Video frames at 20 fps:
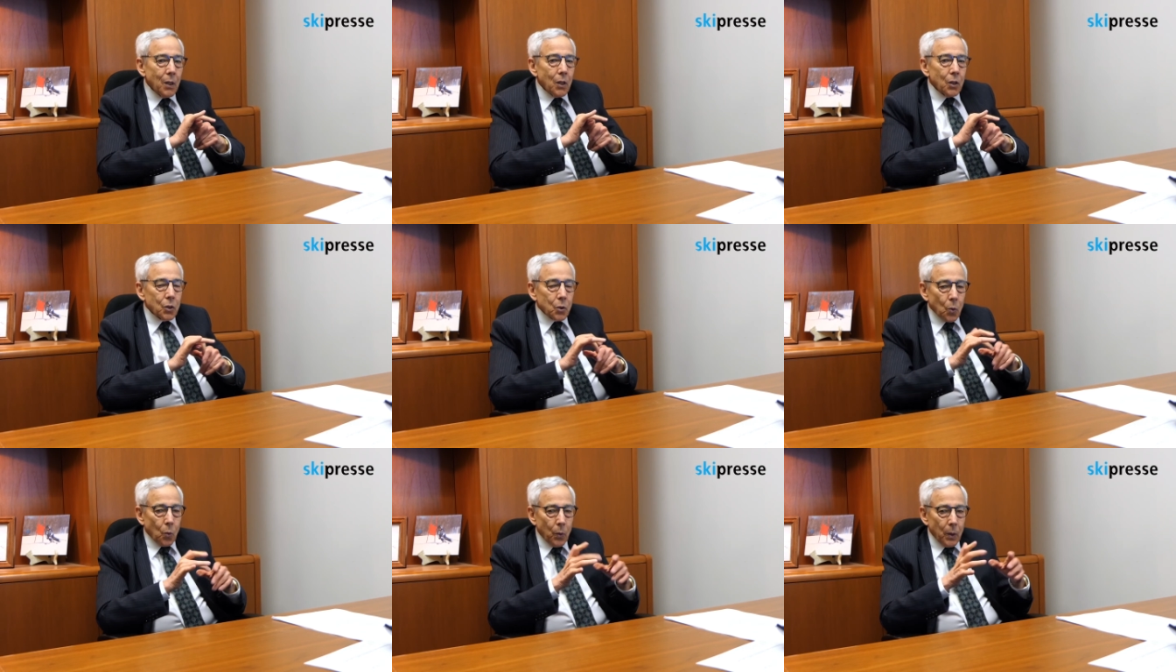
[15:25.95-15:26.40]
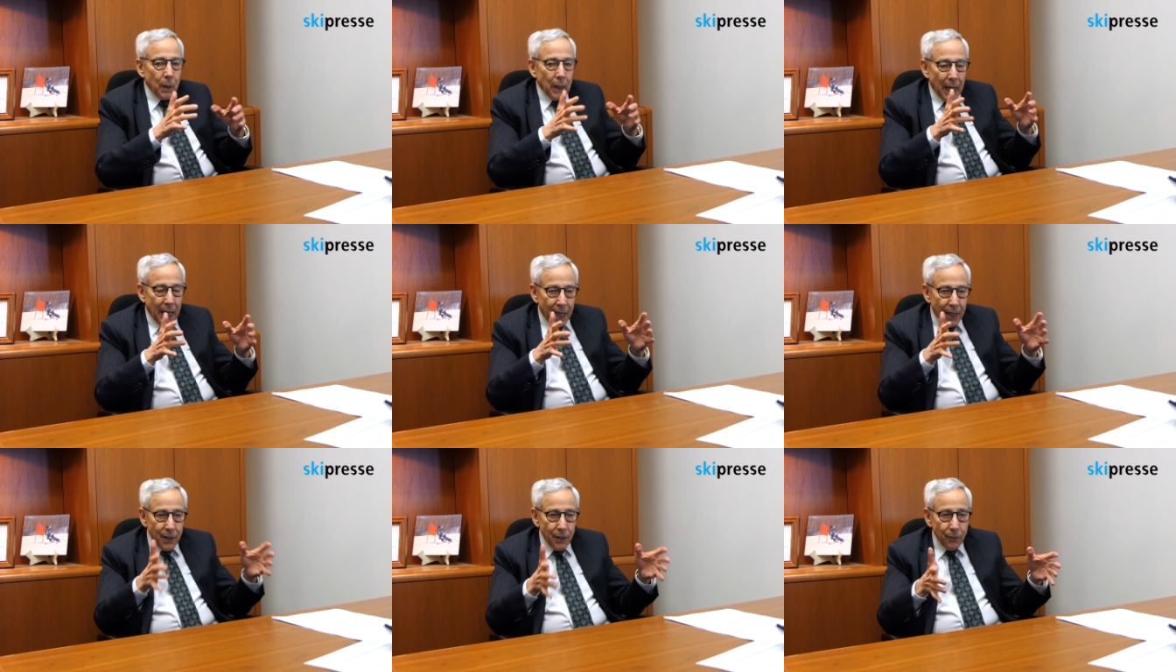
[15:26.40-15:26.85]
So we
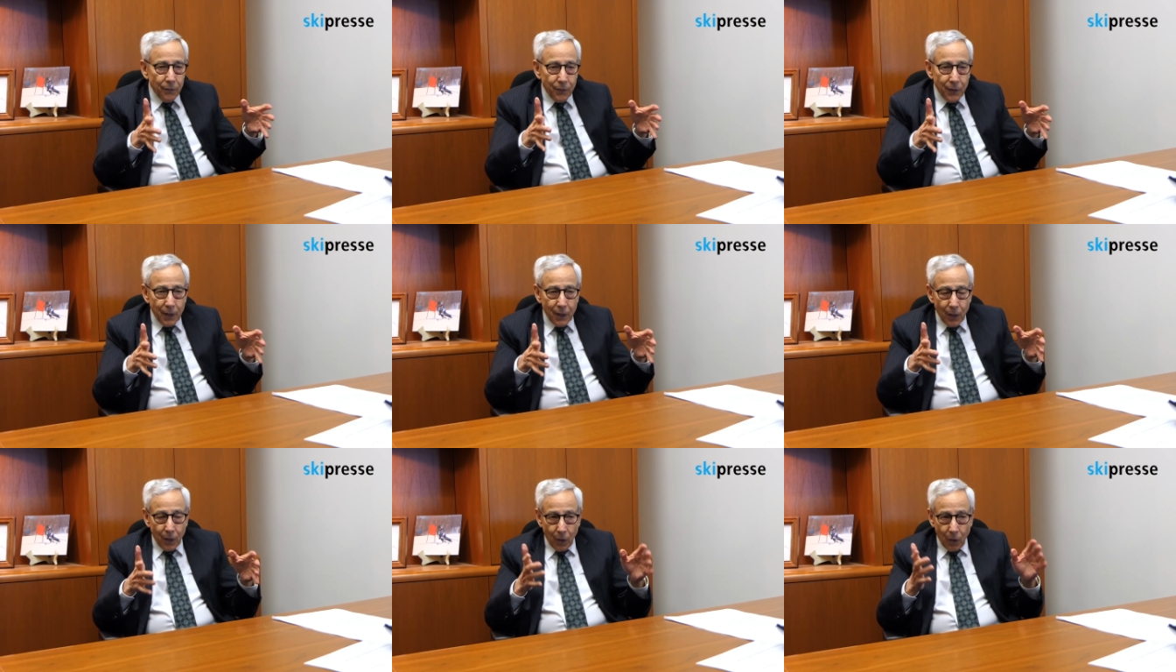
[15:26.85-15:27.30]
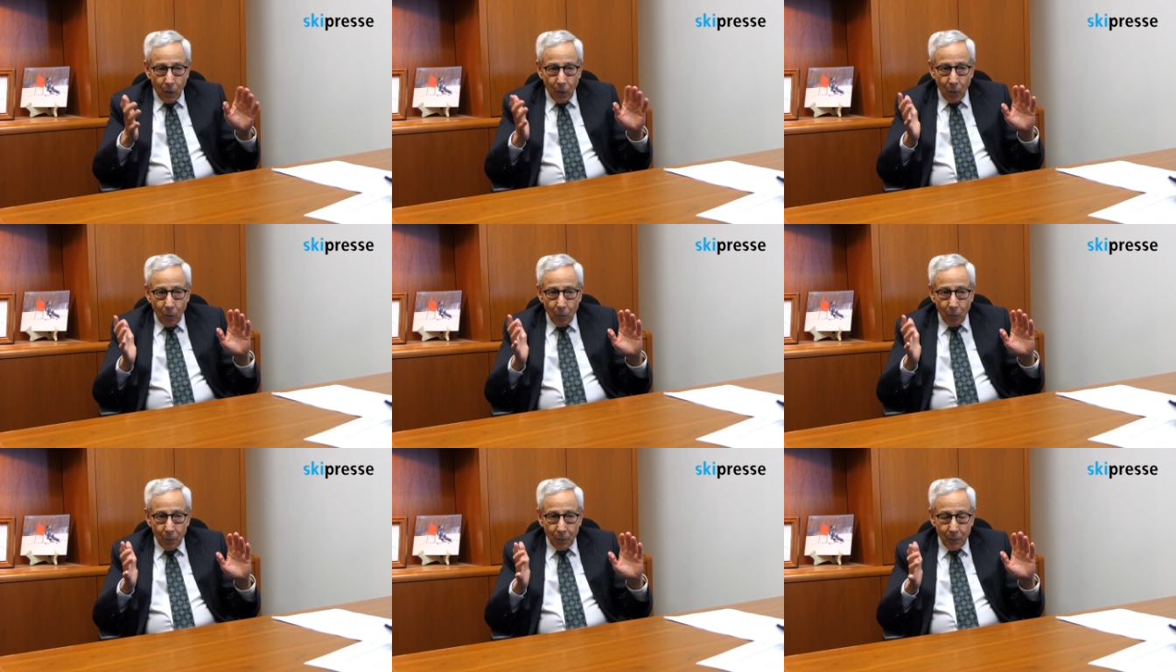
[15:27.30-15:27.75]
had the
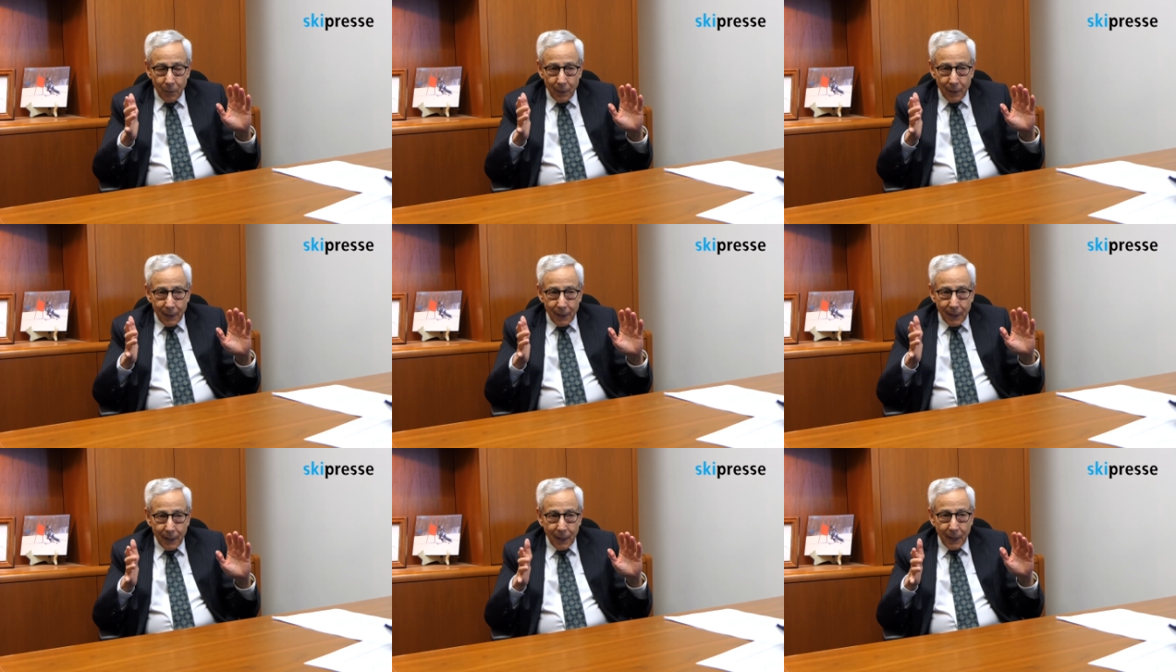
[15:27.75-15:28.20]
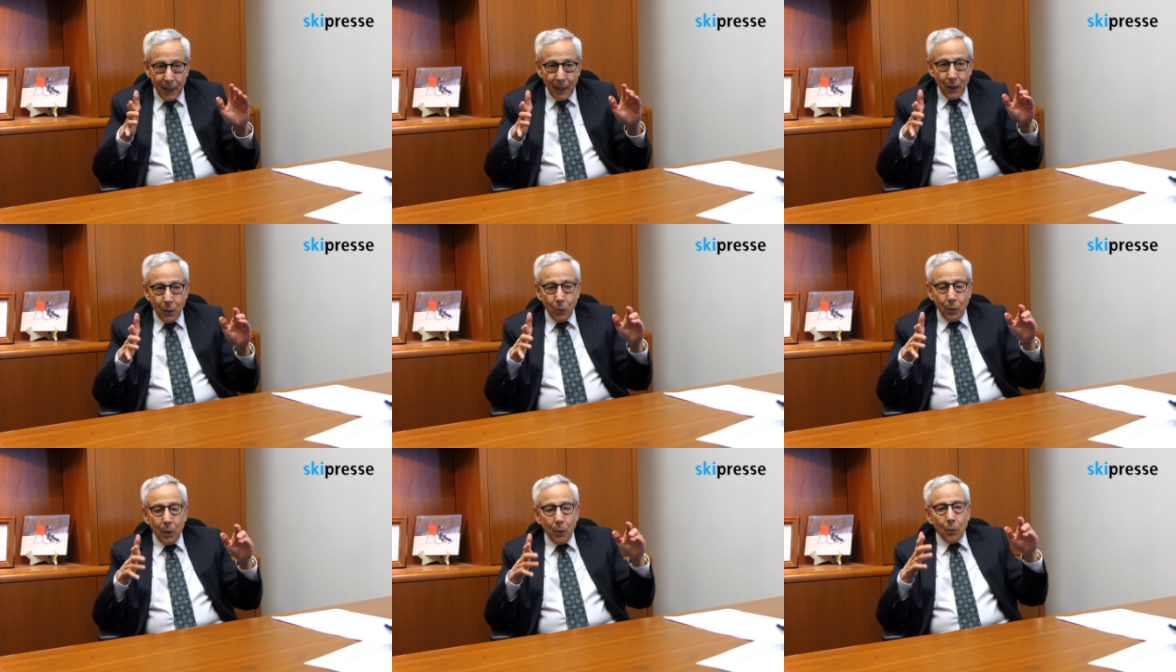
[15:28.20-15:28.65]
video
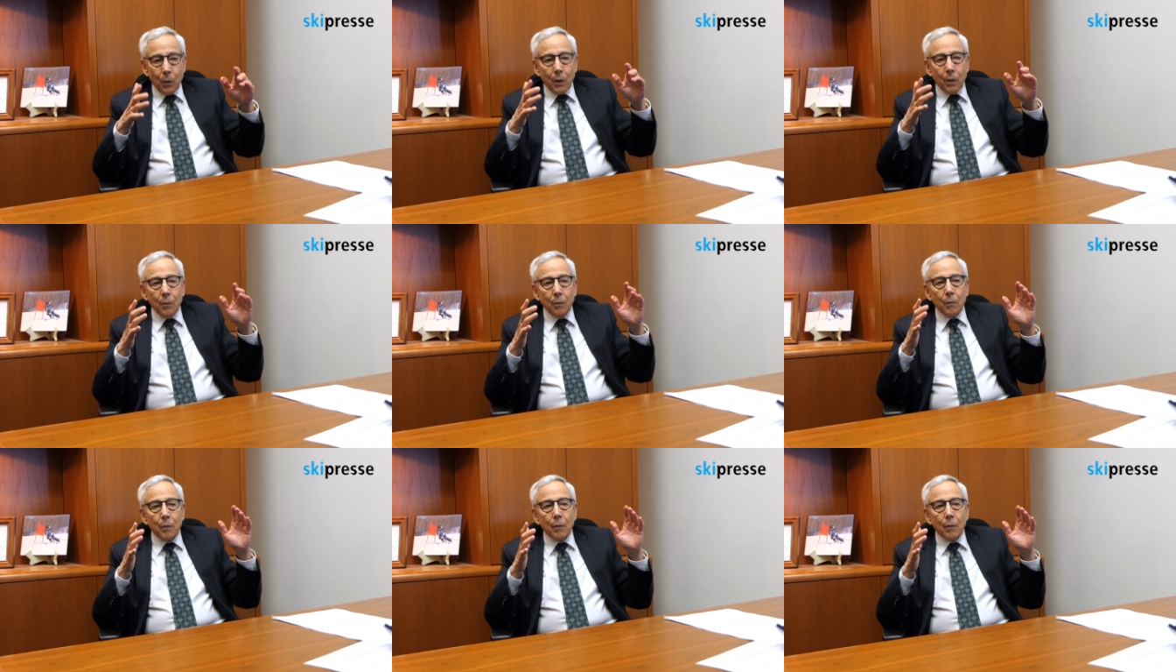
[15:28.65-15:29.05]
and we were